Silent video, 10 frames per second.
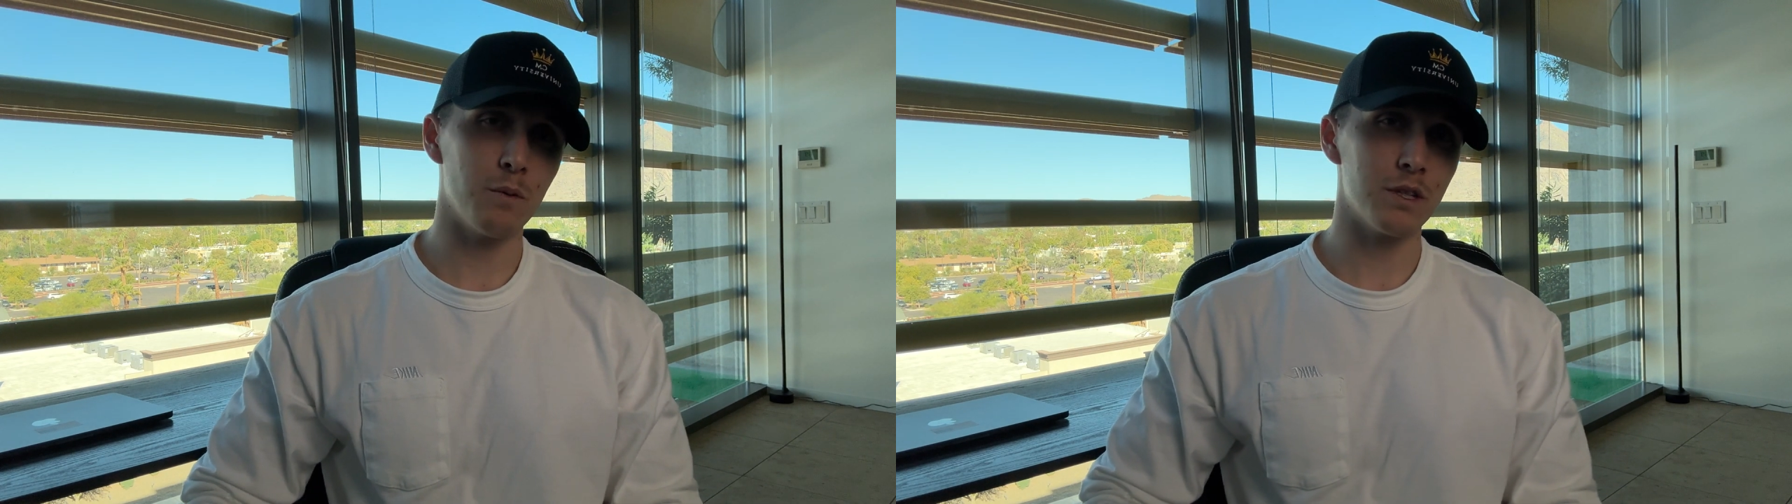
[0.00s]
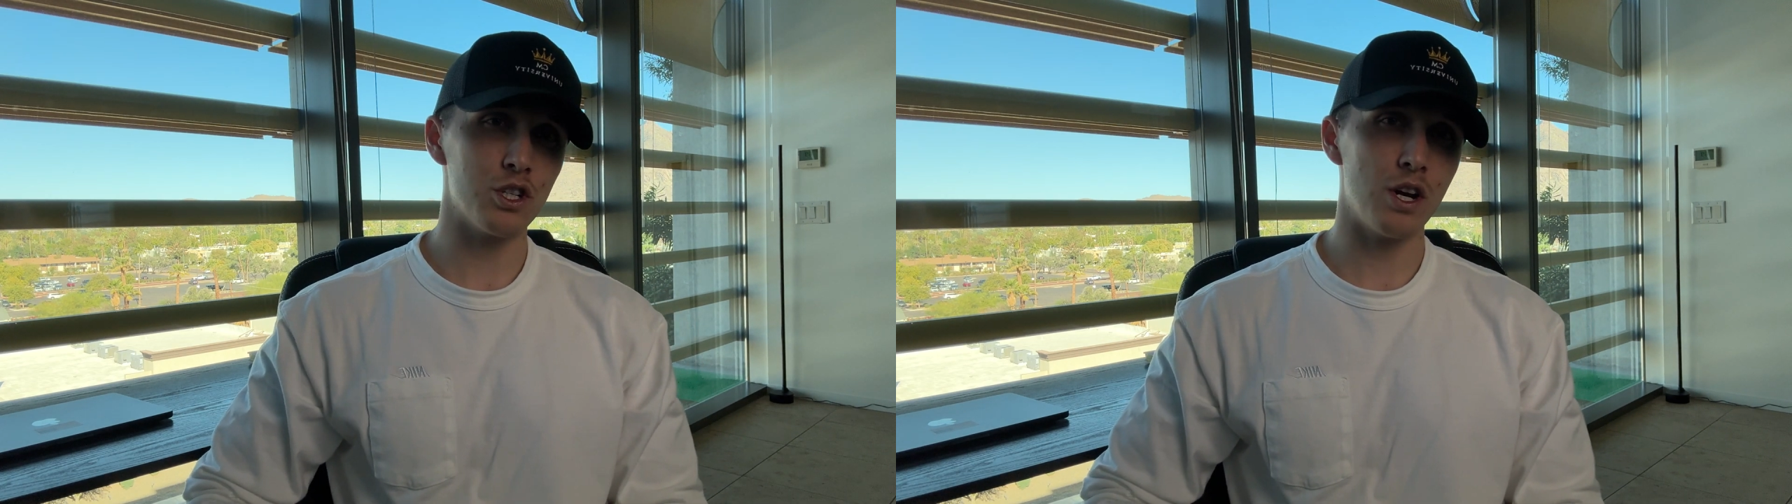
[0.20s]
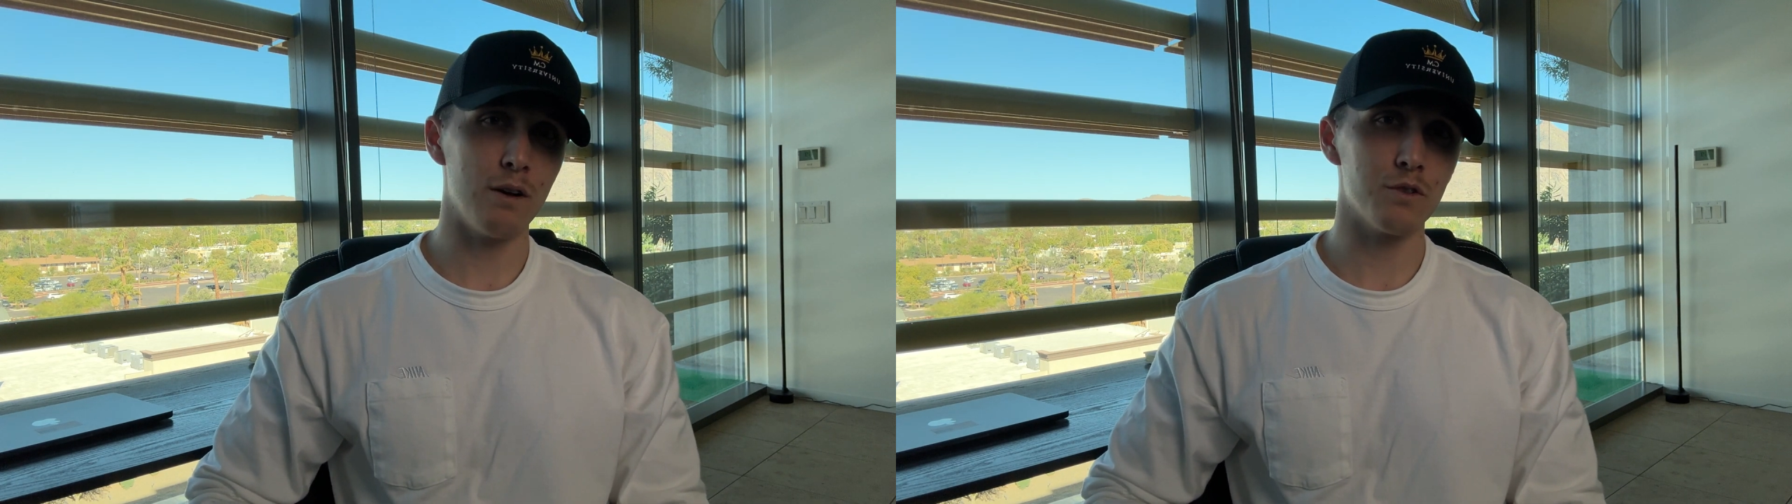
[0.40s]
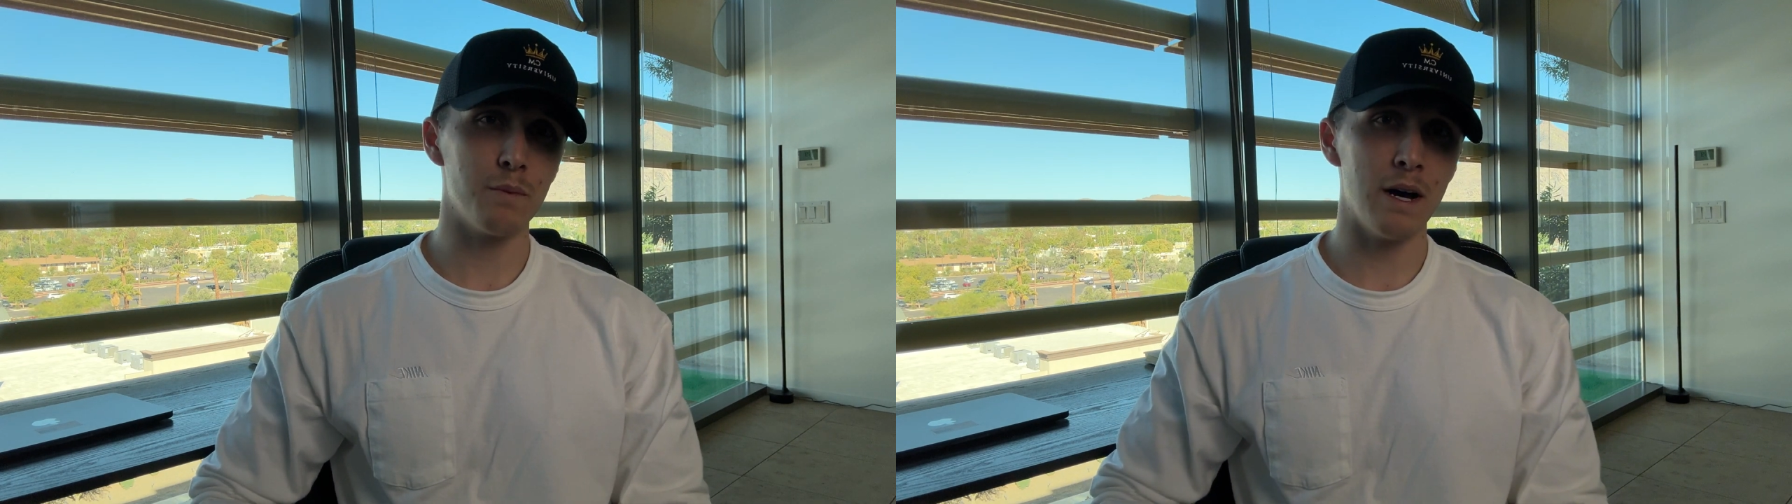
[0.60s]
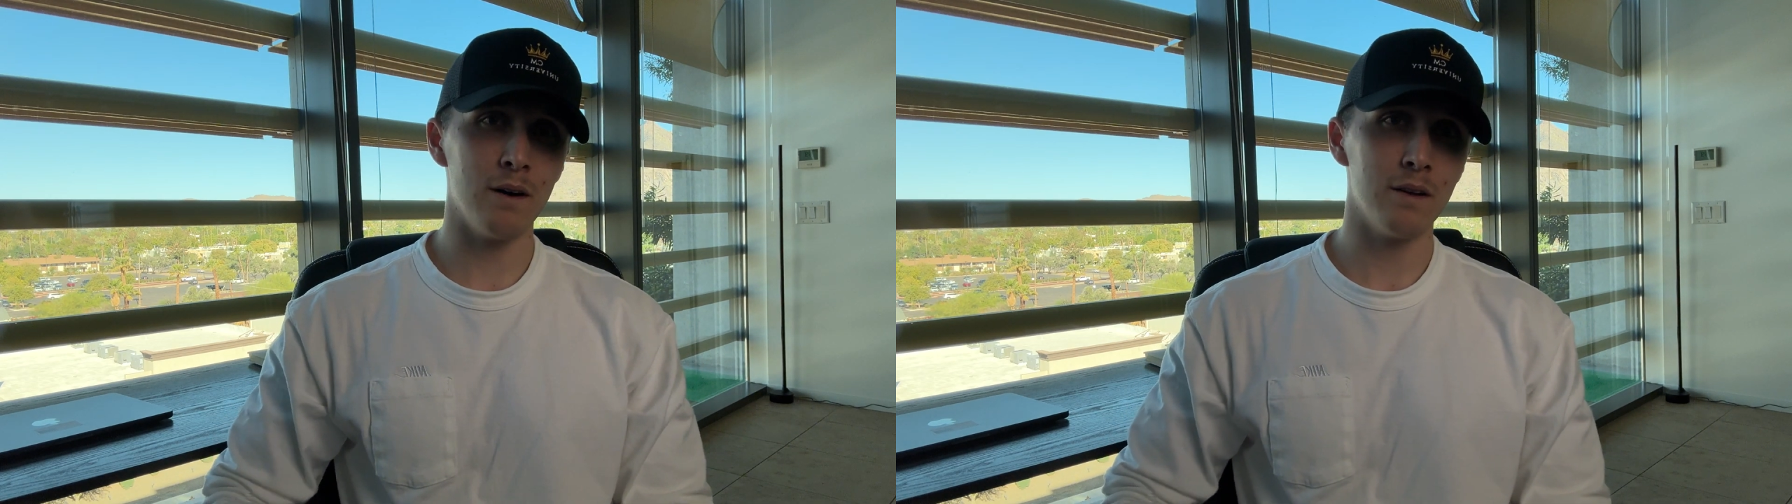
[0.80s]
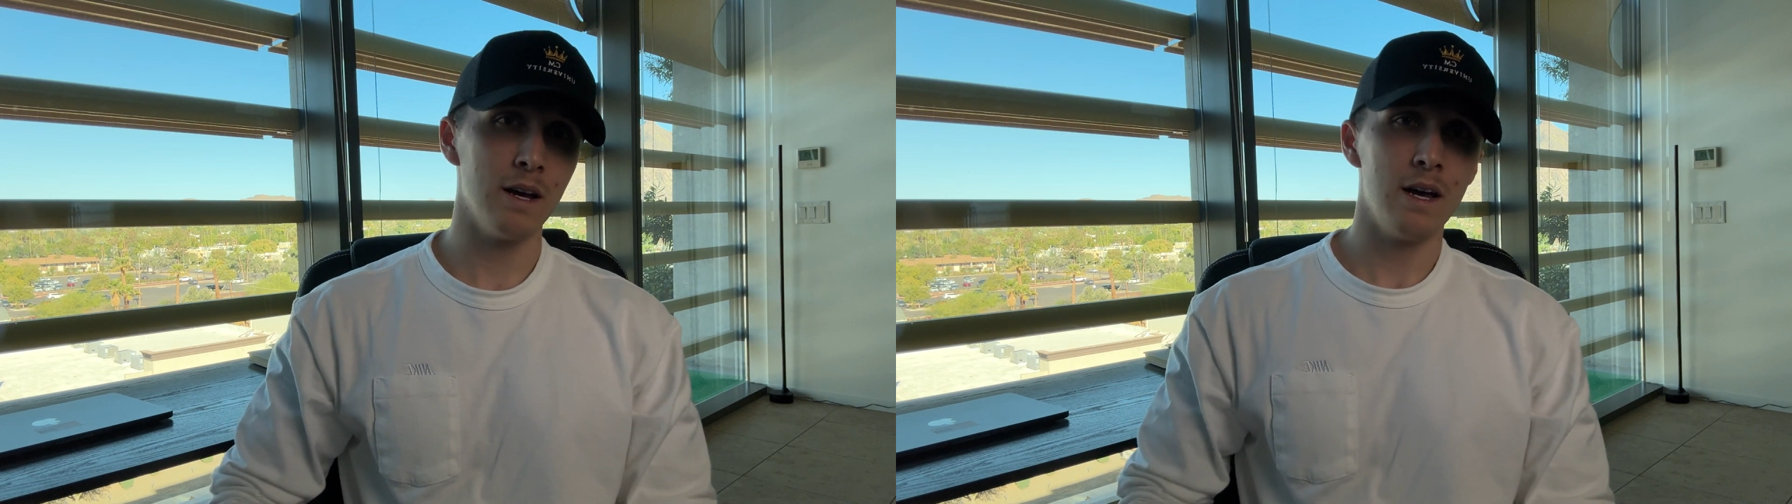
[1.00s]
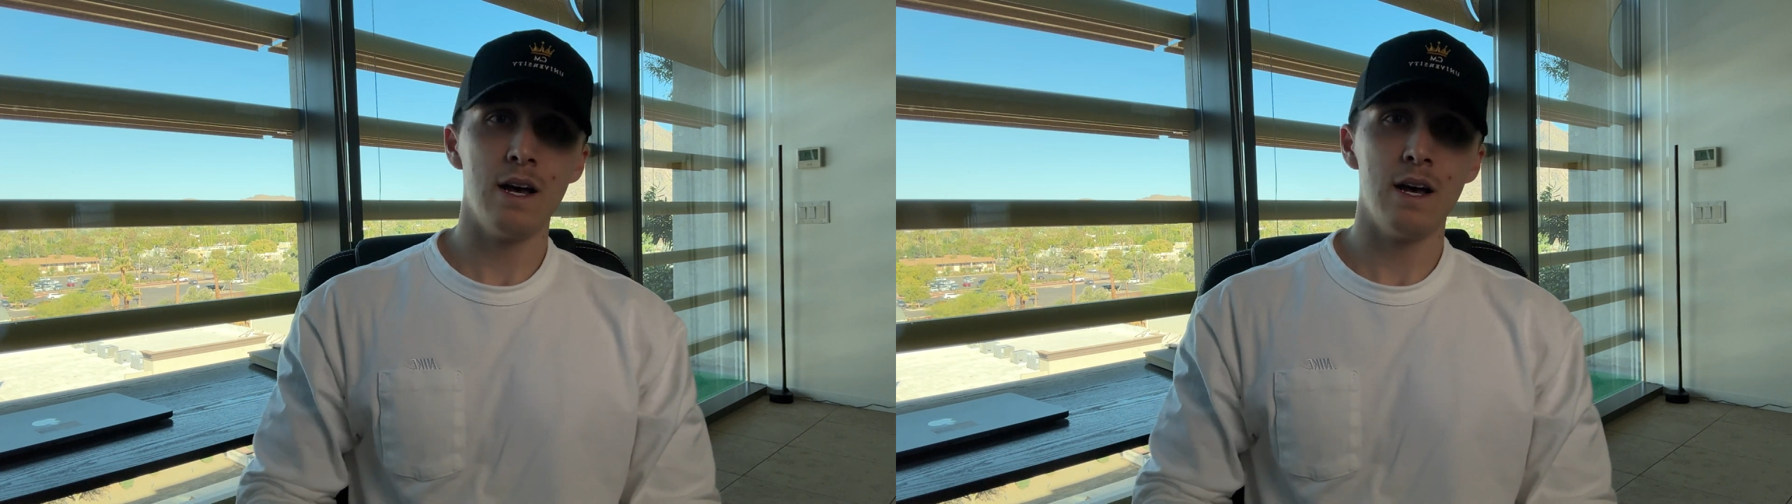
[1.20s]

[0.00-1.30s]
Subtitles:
of what this channel is about.